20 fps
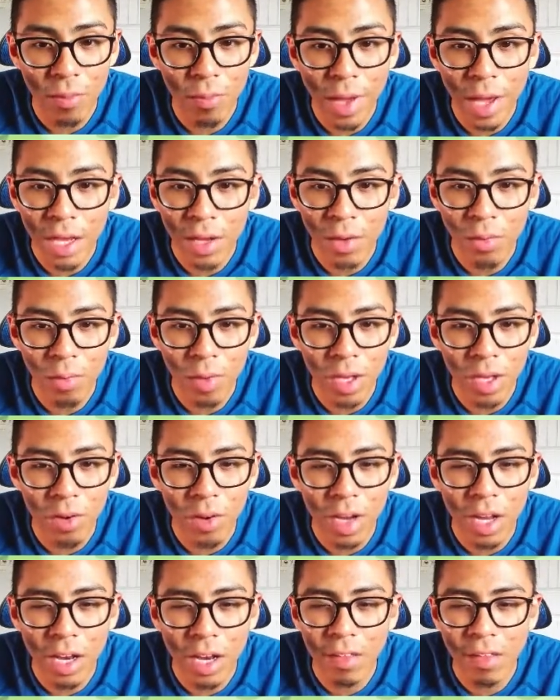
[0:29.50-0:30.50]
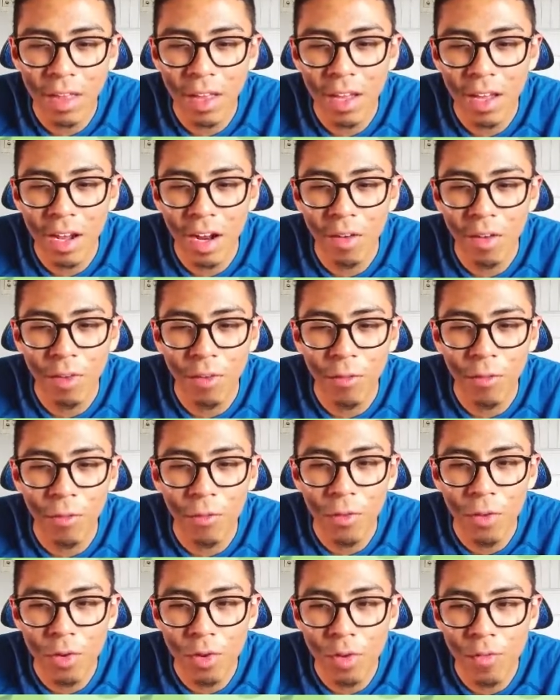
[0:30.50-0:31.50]
back, we can go ahead and take care of
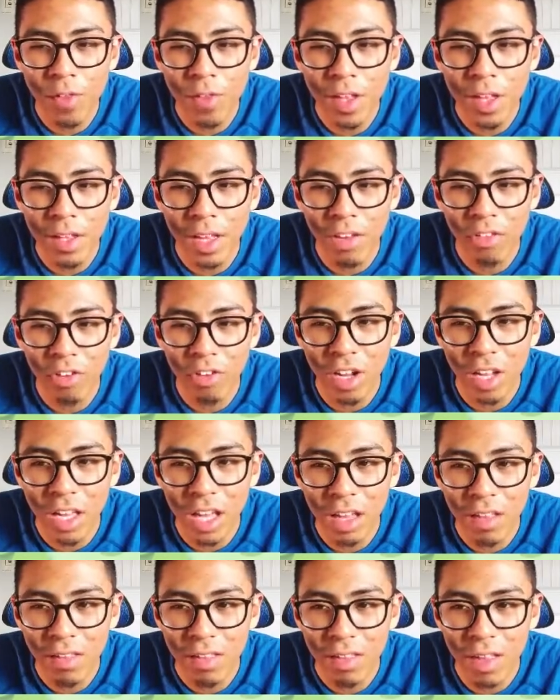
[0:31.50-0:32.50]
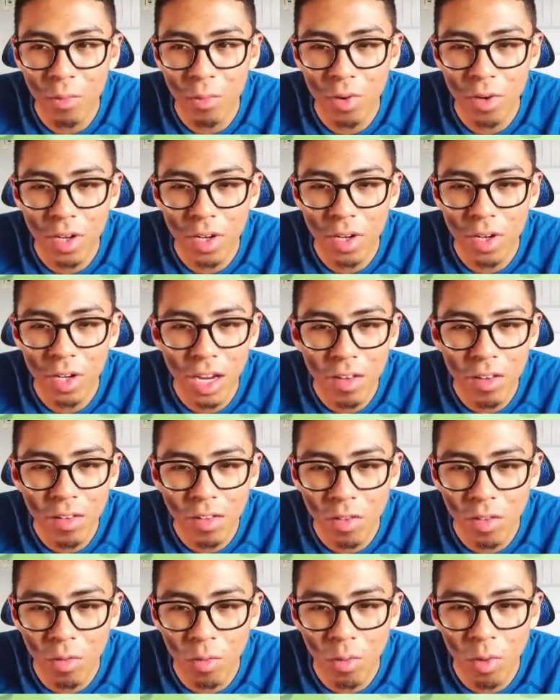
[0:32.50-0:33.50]
a few of the electric gates that were kind of
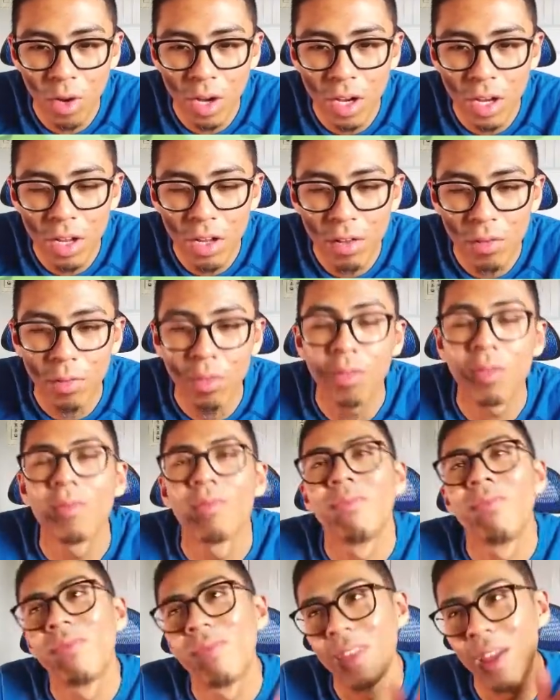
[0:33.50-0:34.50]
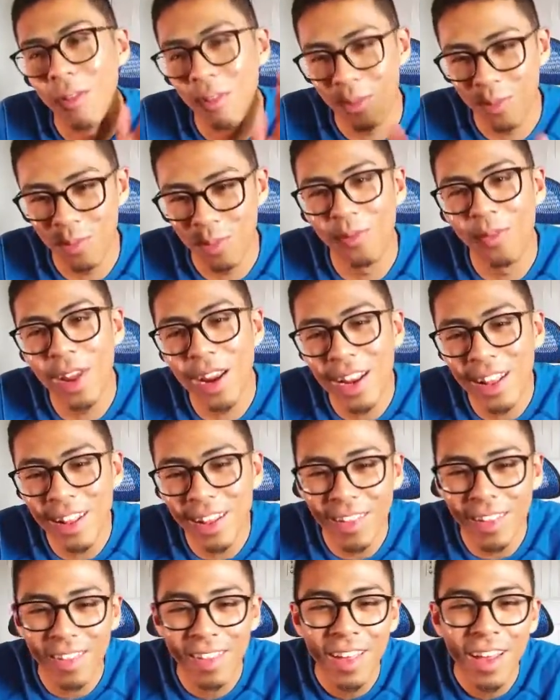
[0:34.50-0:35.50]
that were preventing
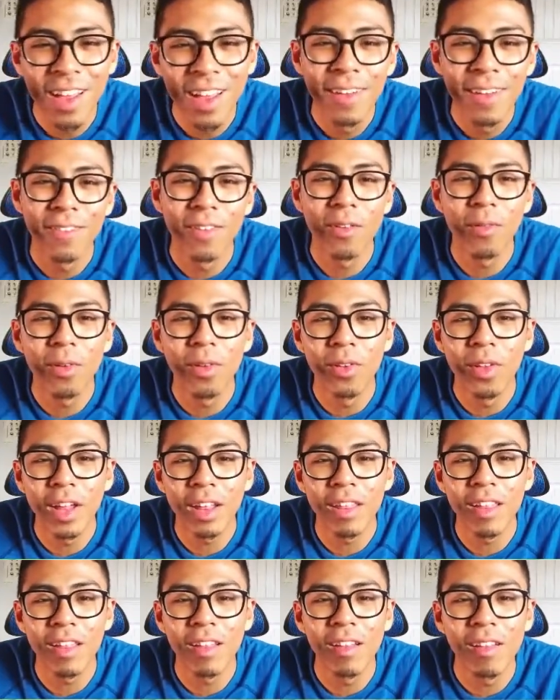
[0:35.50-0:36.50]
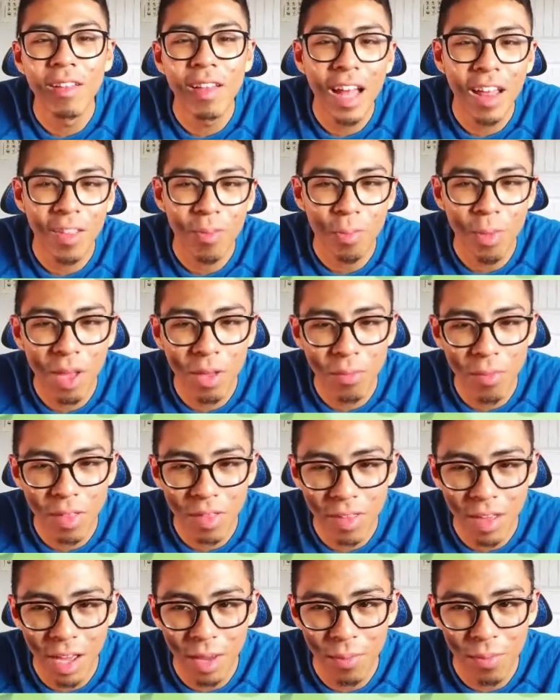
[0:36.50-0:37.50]
us from collecting the last
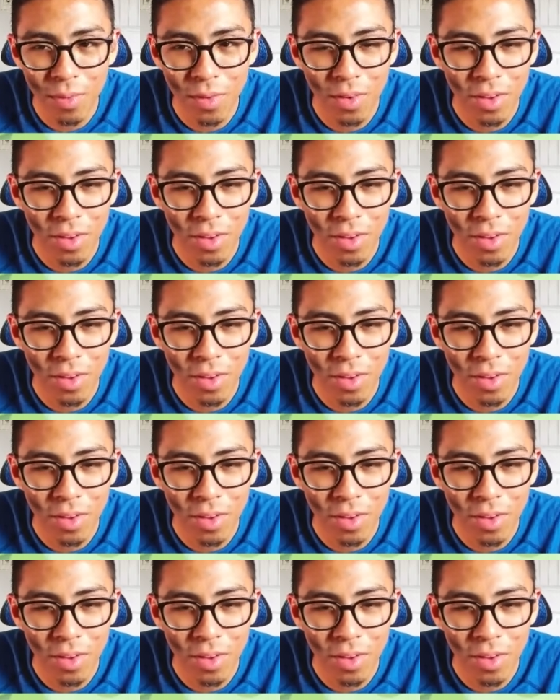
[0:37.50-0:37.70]
Pikmin type